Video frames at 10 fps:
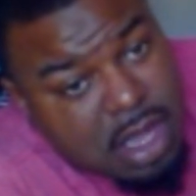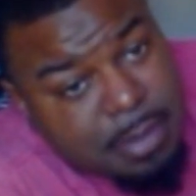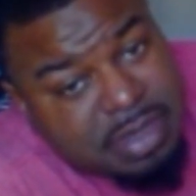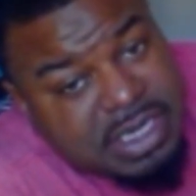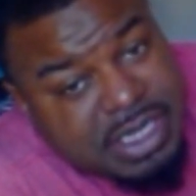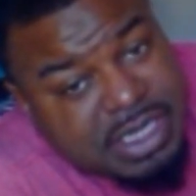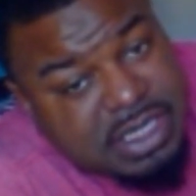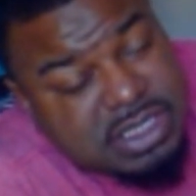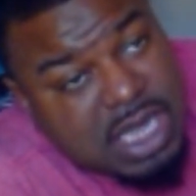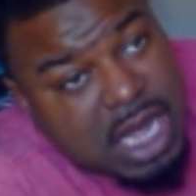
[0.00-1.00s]

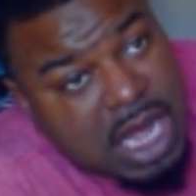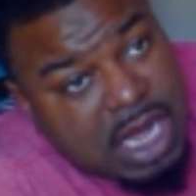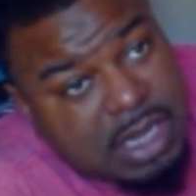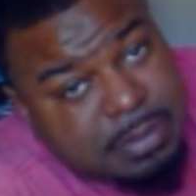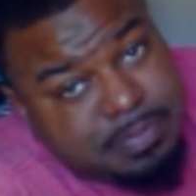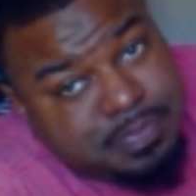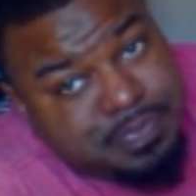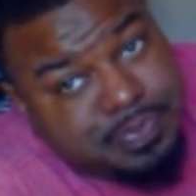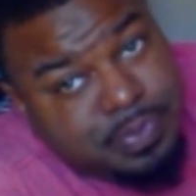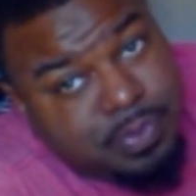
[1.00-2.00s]
Please um,
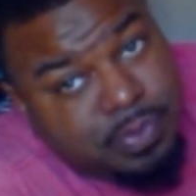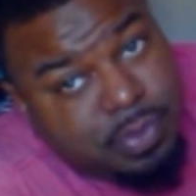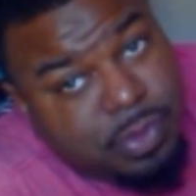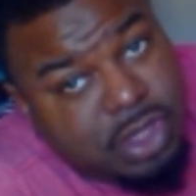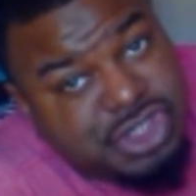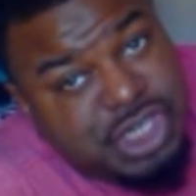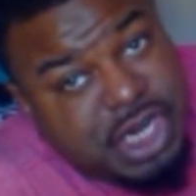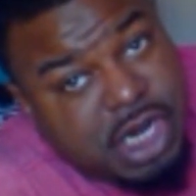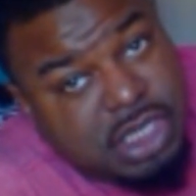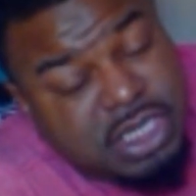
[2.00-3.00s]

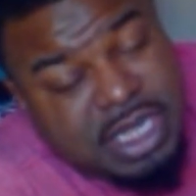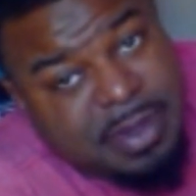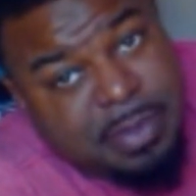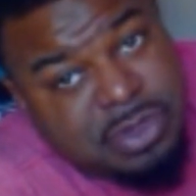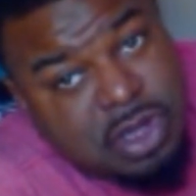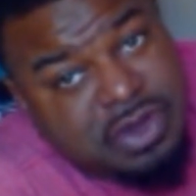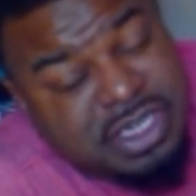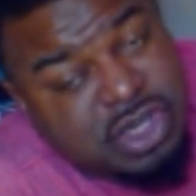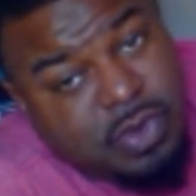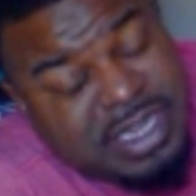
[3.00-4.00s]
share, uh, let people know that
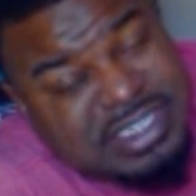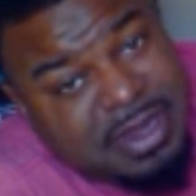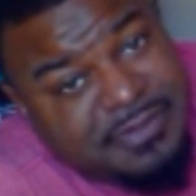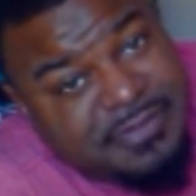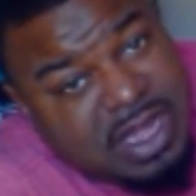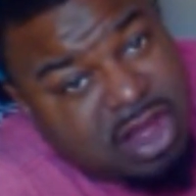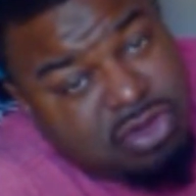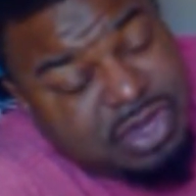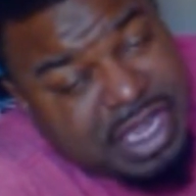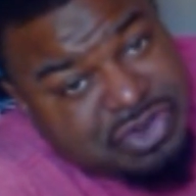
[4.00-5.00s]
it's a crazy motherfucker on
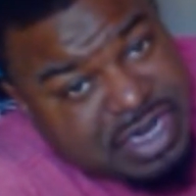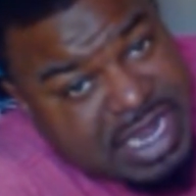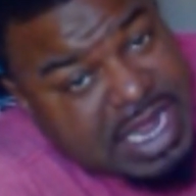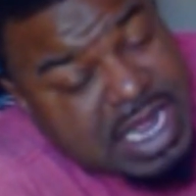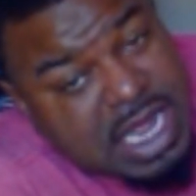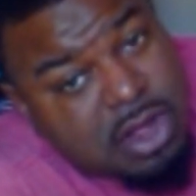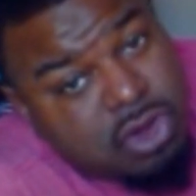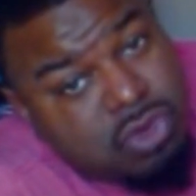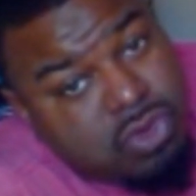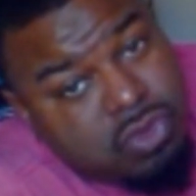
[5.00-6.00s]
the internet
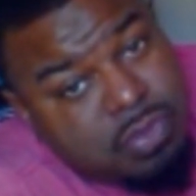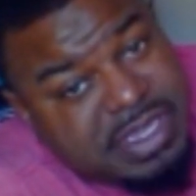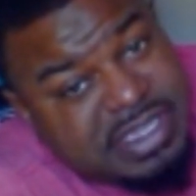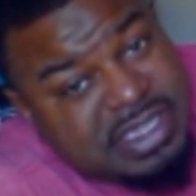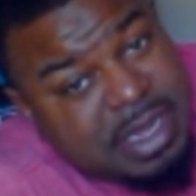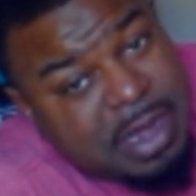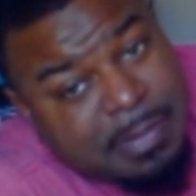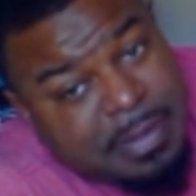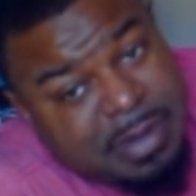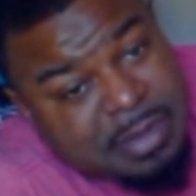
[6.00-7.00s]
who be sitting up
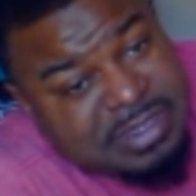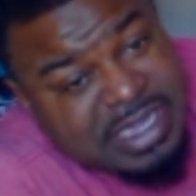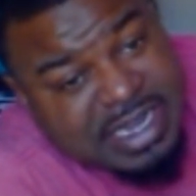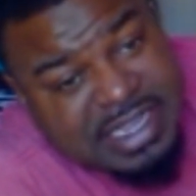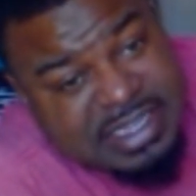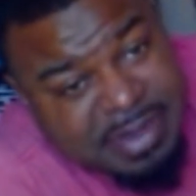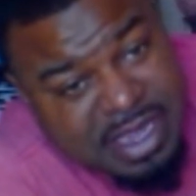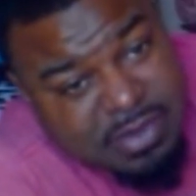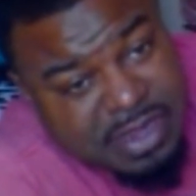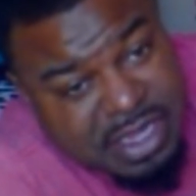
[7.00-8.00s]
up in pumps, laying in his
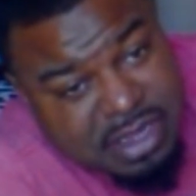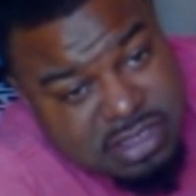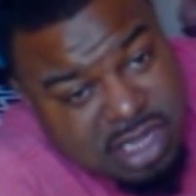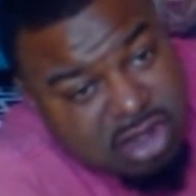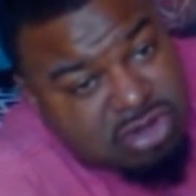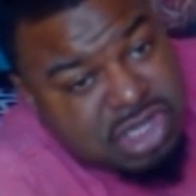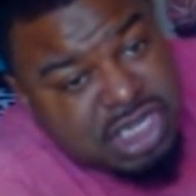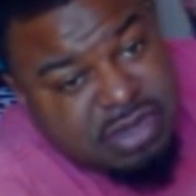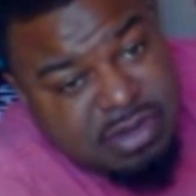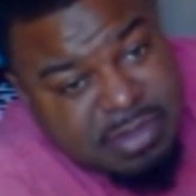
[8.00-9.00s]
bed with heels on,
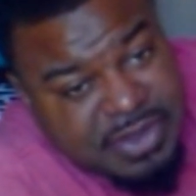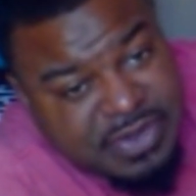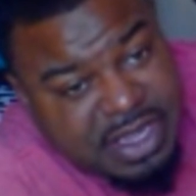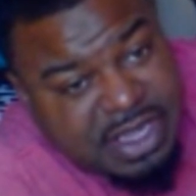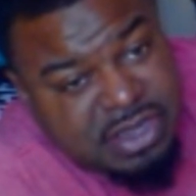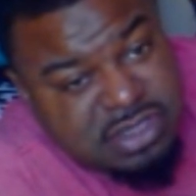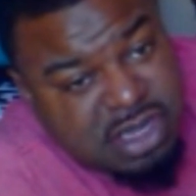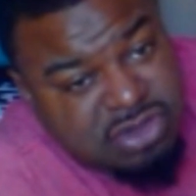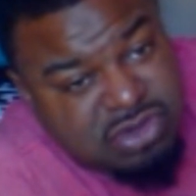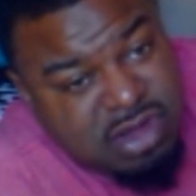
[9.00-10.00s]
cooking with motherfucking heels
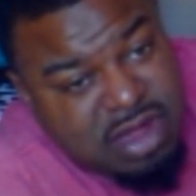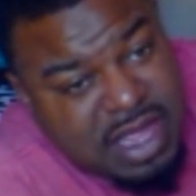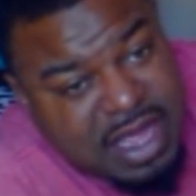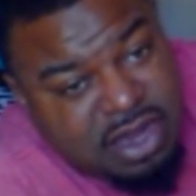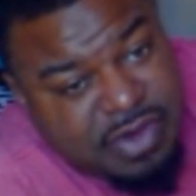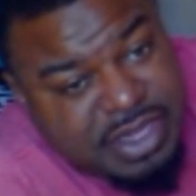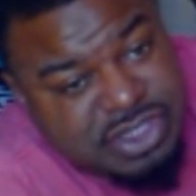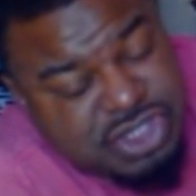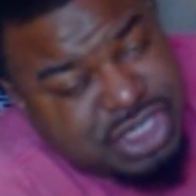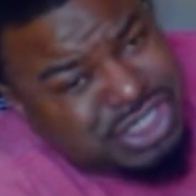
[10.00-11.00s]
on, doing all kind of crazy
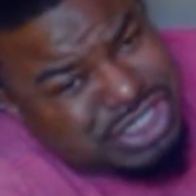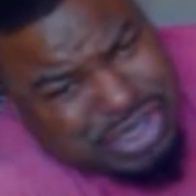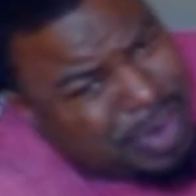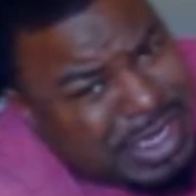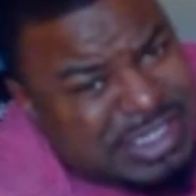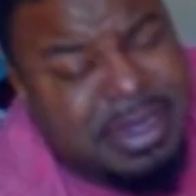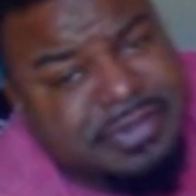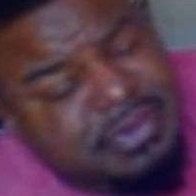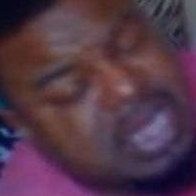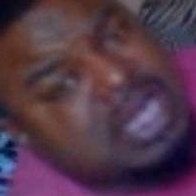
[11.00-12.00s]
shit. This crazy
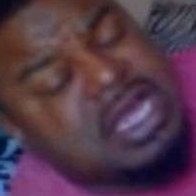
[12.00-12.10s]
motherfucker.